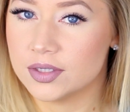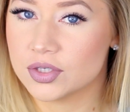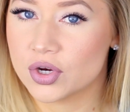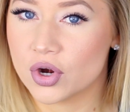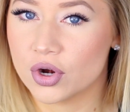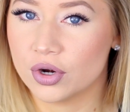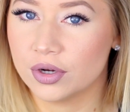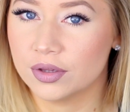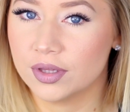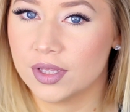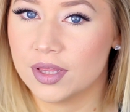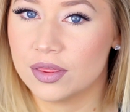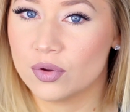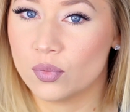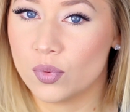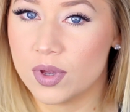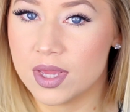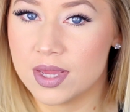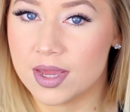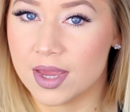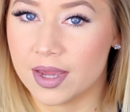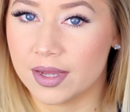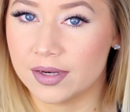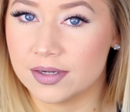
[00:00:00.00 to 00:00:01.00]
It is currently the
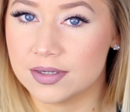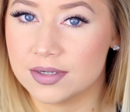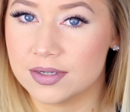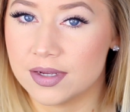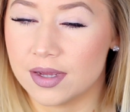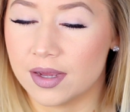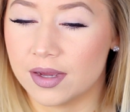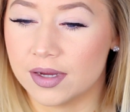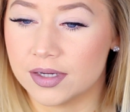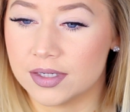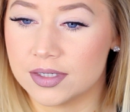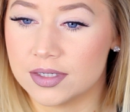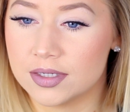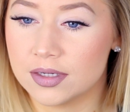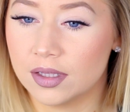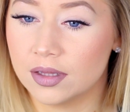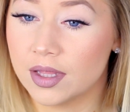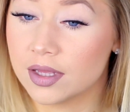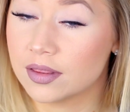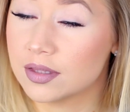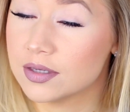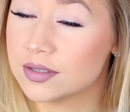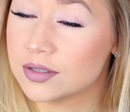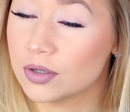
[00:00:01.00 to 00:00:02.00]
weekend, and
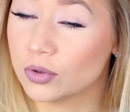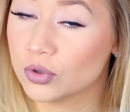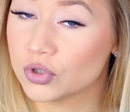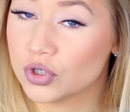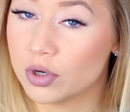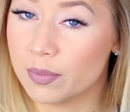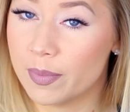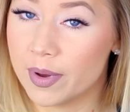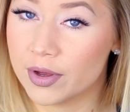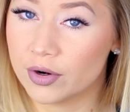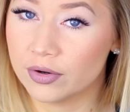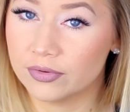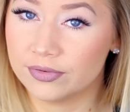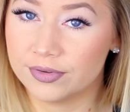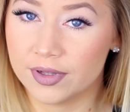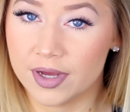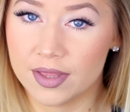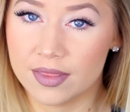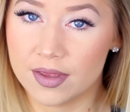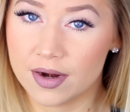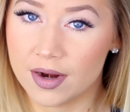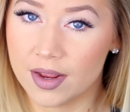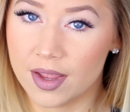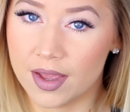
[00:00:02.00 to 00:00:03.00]
like the social
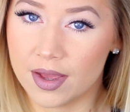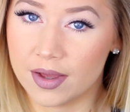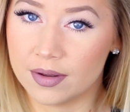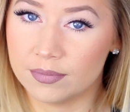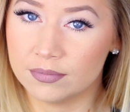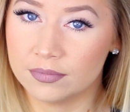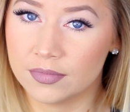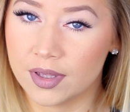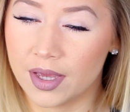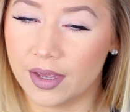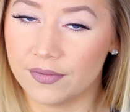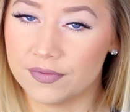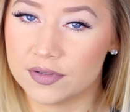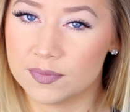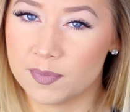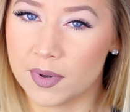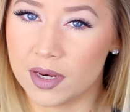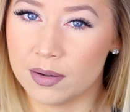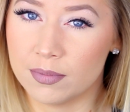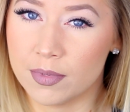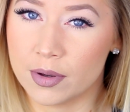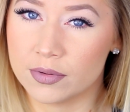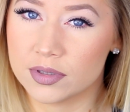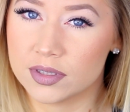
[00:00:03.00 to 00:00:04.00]
butterfly that I am, I've
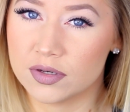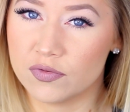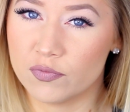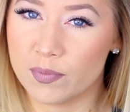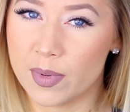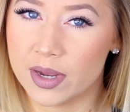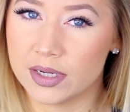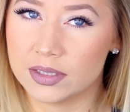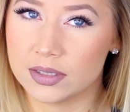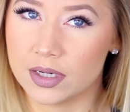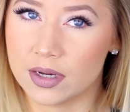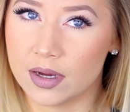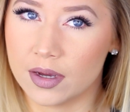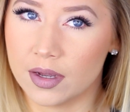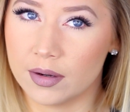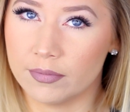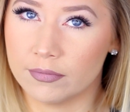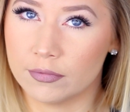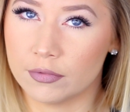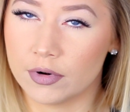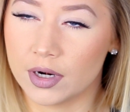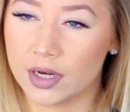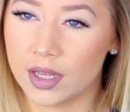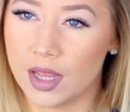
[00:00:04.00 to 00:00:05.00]
spent most of my
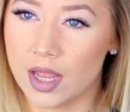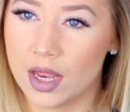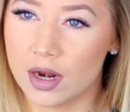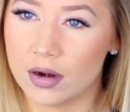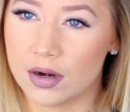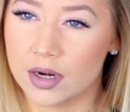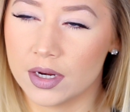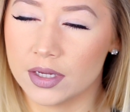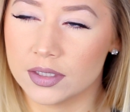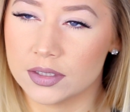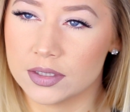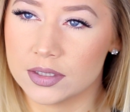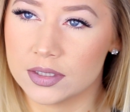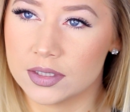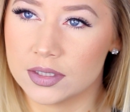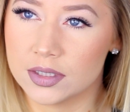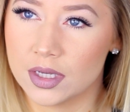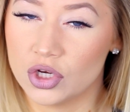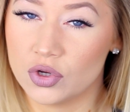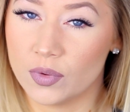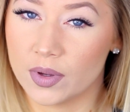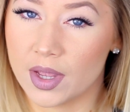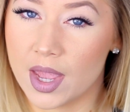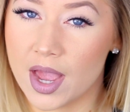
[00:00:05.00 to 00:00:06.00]
time running errands,
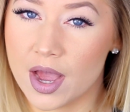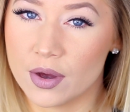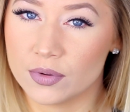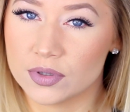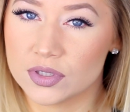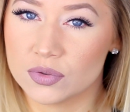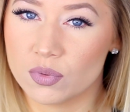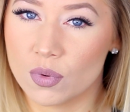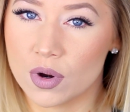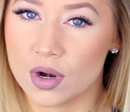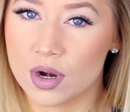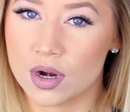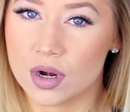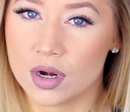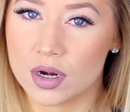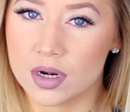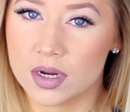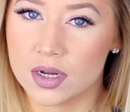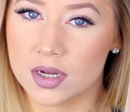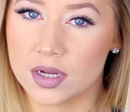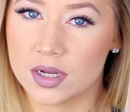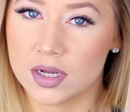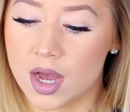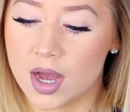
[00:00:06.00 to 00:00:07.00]
doing
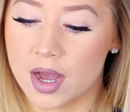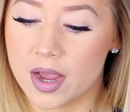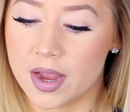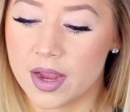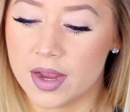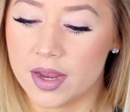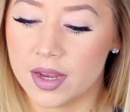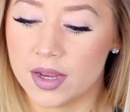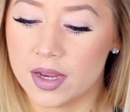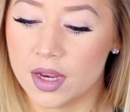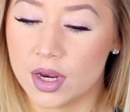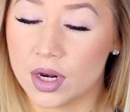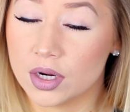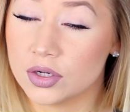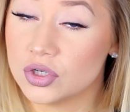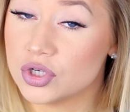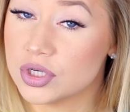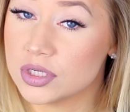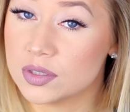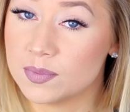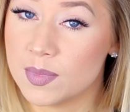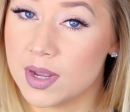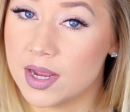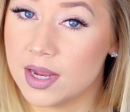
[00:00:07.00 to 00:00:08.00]
housework. I
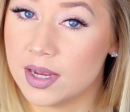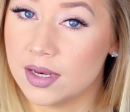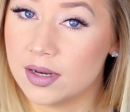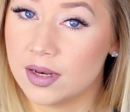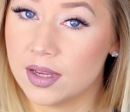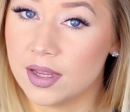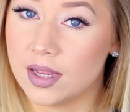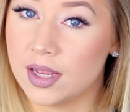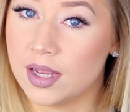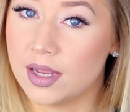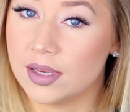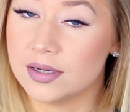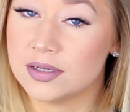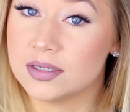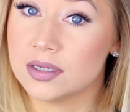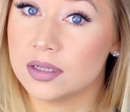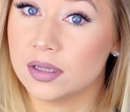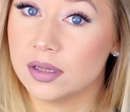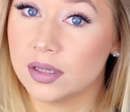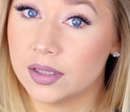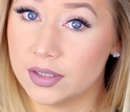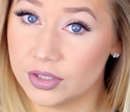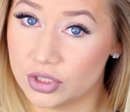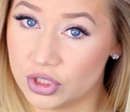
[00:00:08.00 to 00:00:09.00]
just made a
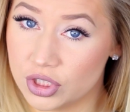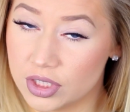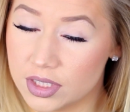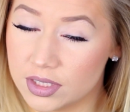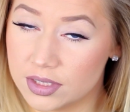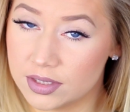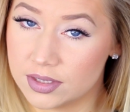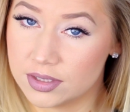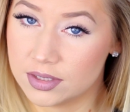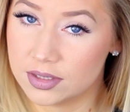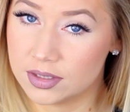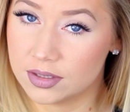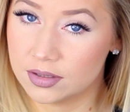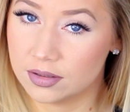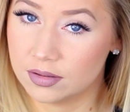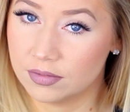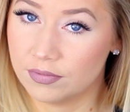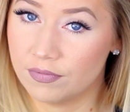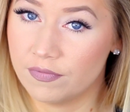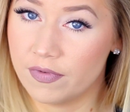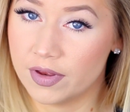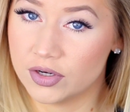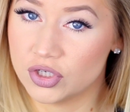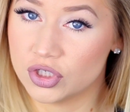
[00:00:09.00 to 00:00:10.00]
delicious
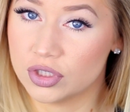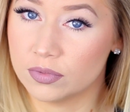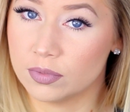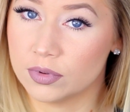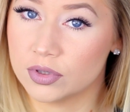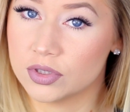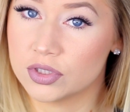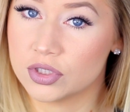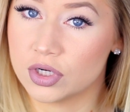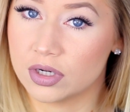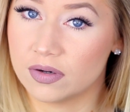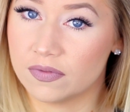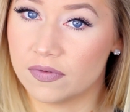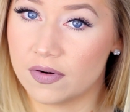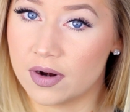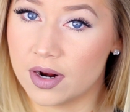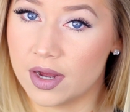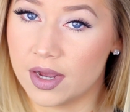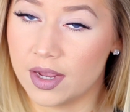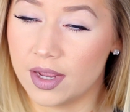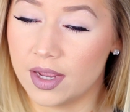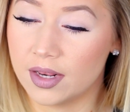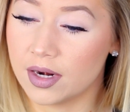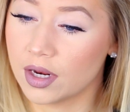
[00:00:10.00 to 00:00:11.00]
vegetable stir
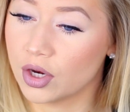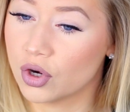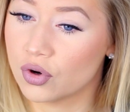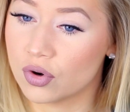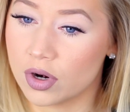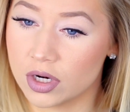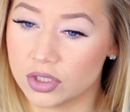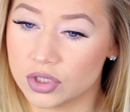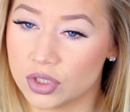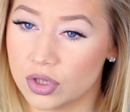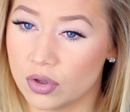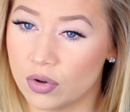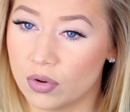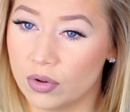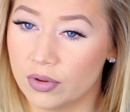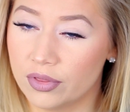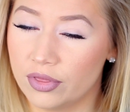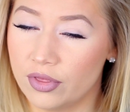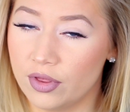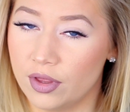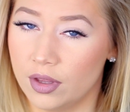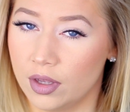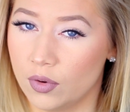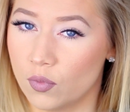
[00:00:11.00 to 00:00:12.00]
fry and I crushed the whole
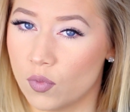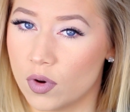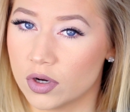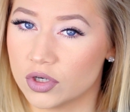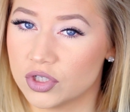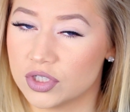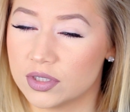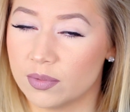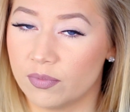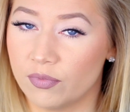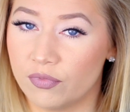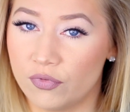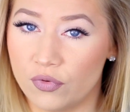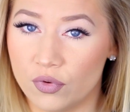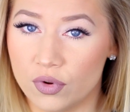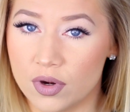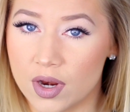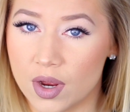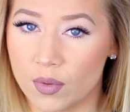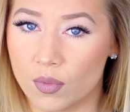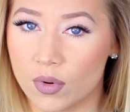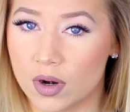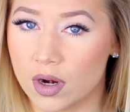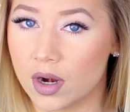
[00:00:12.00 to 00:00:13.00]
thing, watched some Food
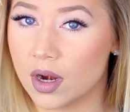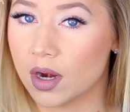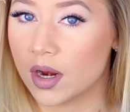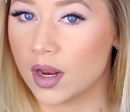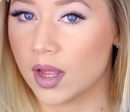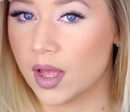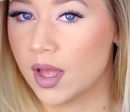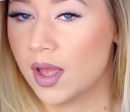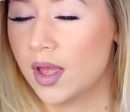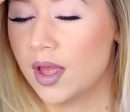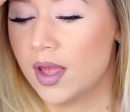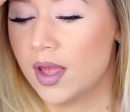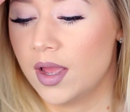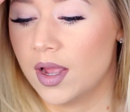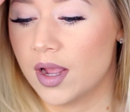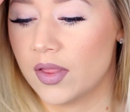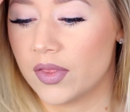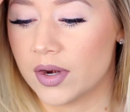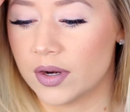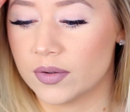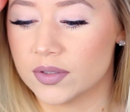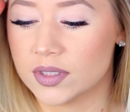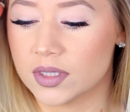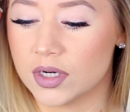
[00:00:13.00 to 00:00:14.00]
Network, and
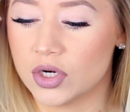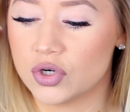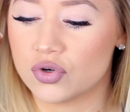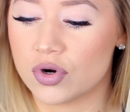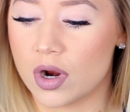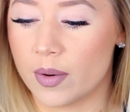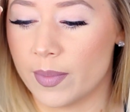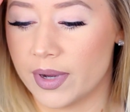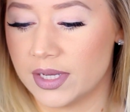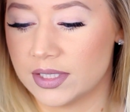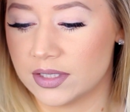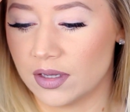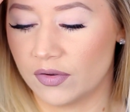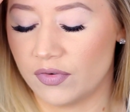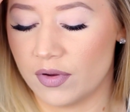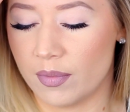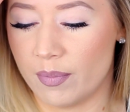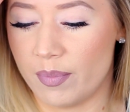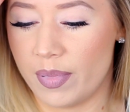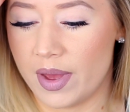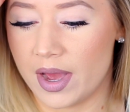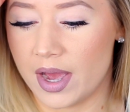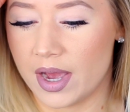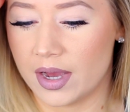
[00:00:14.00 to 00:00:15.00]
then I was gonna draw myself
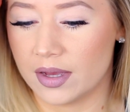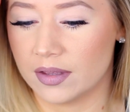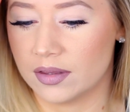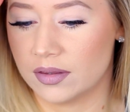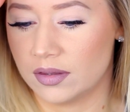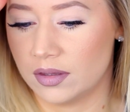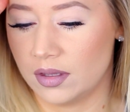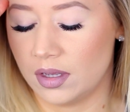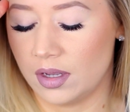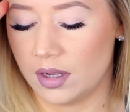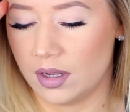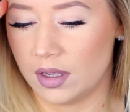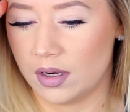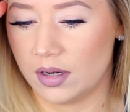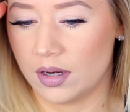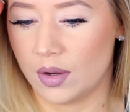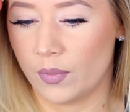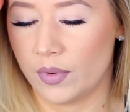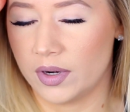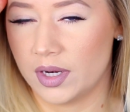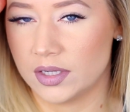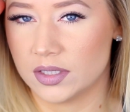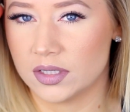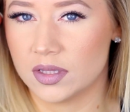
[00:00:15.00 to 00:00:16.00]
a bath and
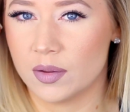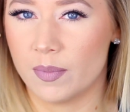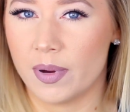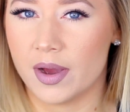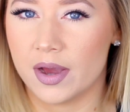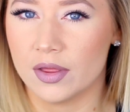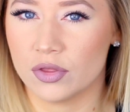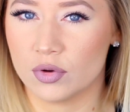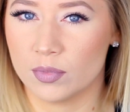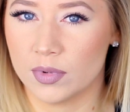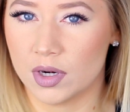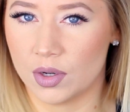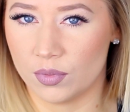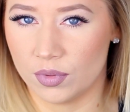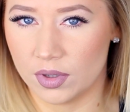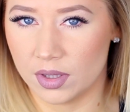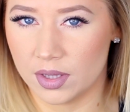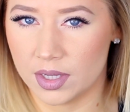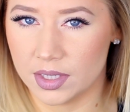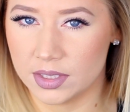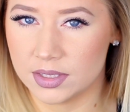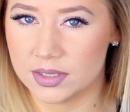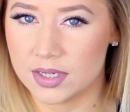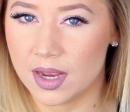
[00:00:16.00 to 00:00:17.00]
I went into the bathroom and I
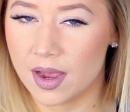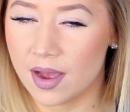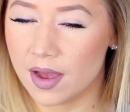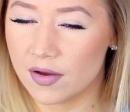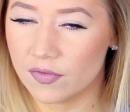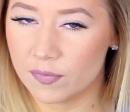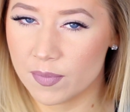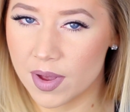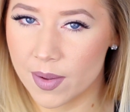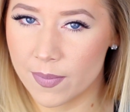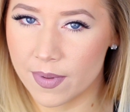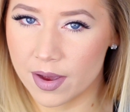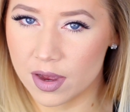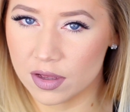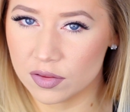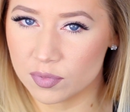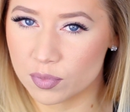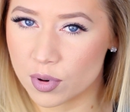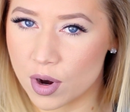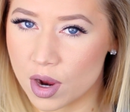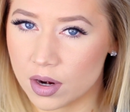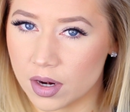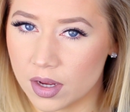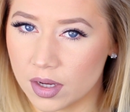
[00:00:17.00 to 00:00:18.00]
realized half my
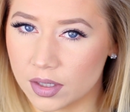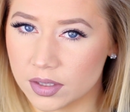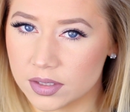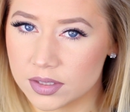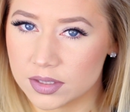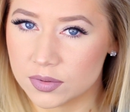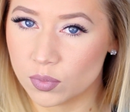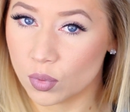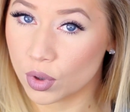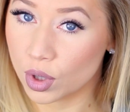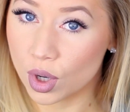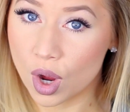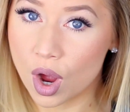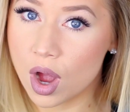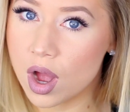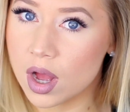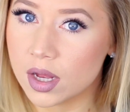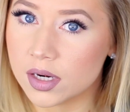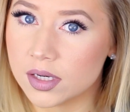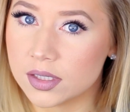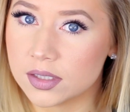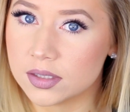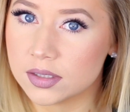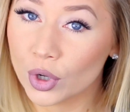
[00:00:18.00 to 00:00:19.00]
bath products were
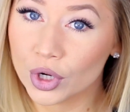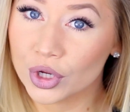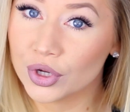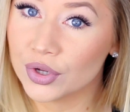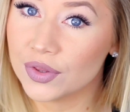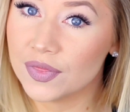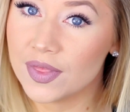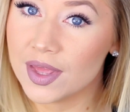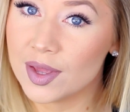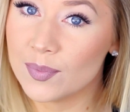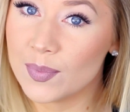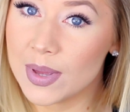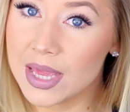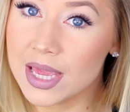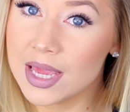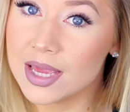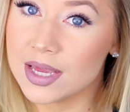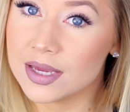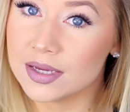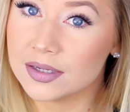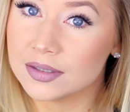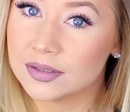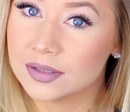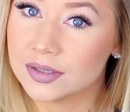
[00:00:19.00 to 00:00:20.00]
gone. Where could they
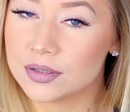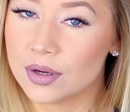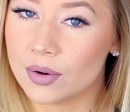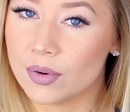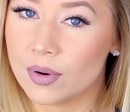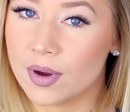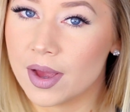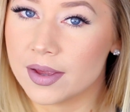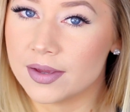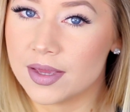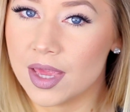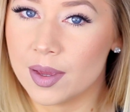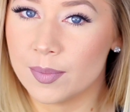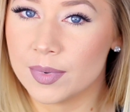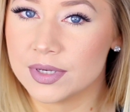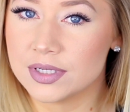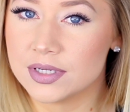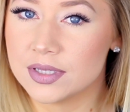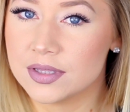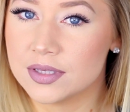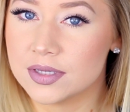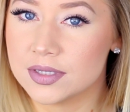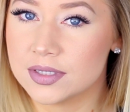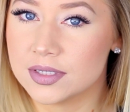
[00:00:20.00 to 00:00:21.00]
be? So I came
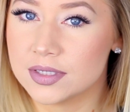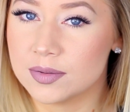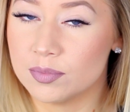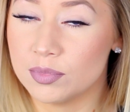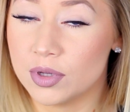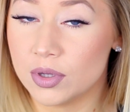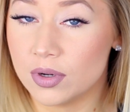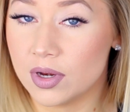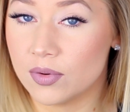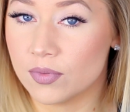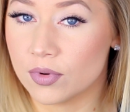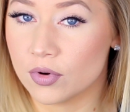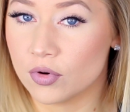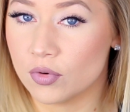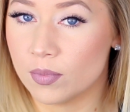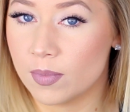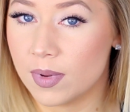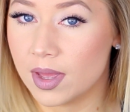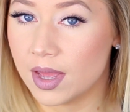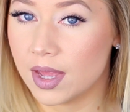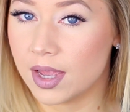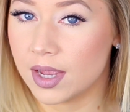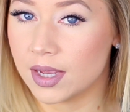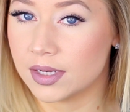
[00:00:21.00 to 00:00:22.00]
into this beauty
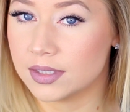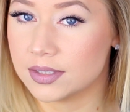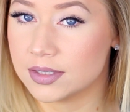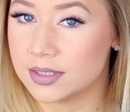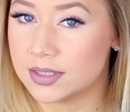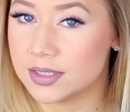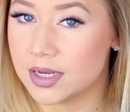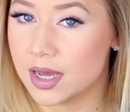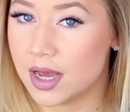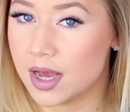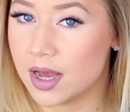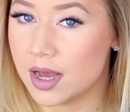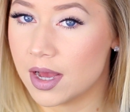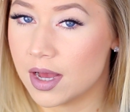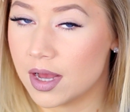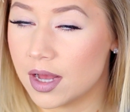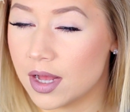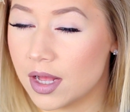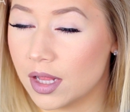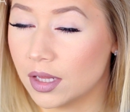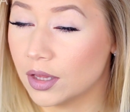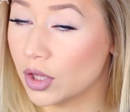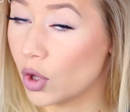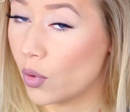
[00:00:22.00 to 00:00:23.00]
room and
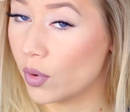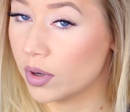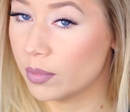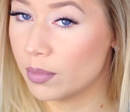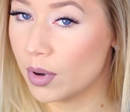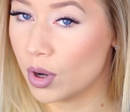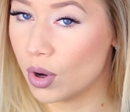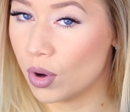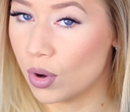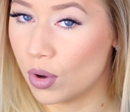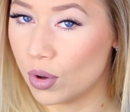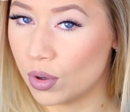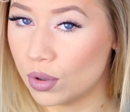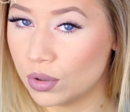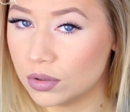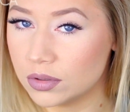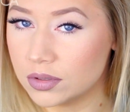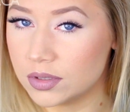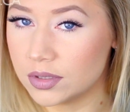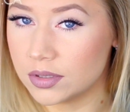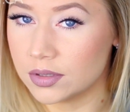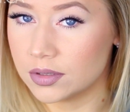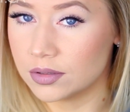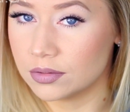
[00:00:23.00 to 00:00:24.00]
uh, lo and
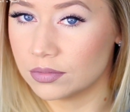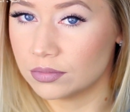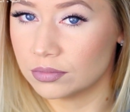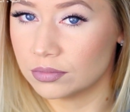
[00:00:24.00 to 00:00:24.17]
behold,